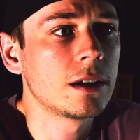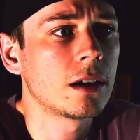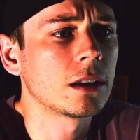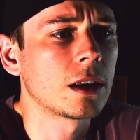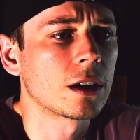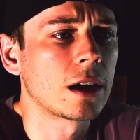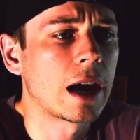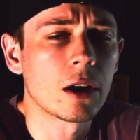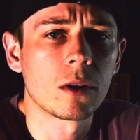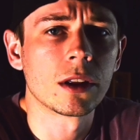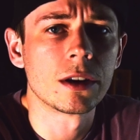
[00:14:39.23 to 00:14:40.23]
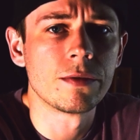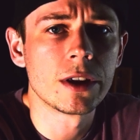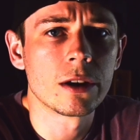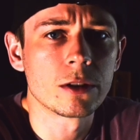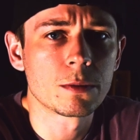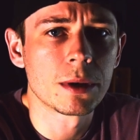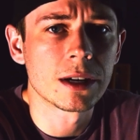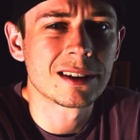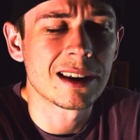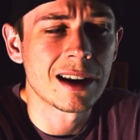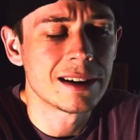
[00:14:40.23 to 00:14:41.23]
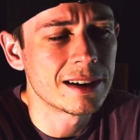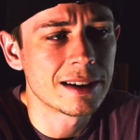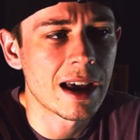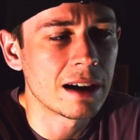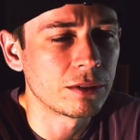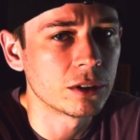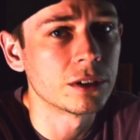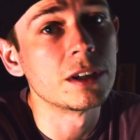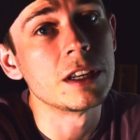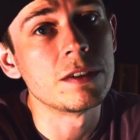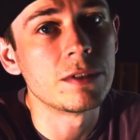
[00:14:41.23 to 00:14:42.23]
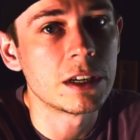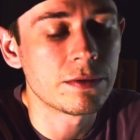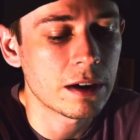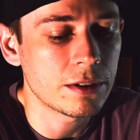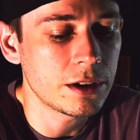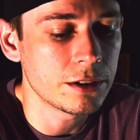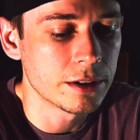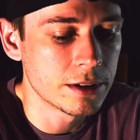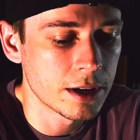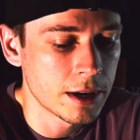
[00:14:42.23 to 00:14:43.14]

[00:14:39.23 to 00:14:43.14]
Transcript: a lot of high quality video specs that I didn't have on the D5500.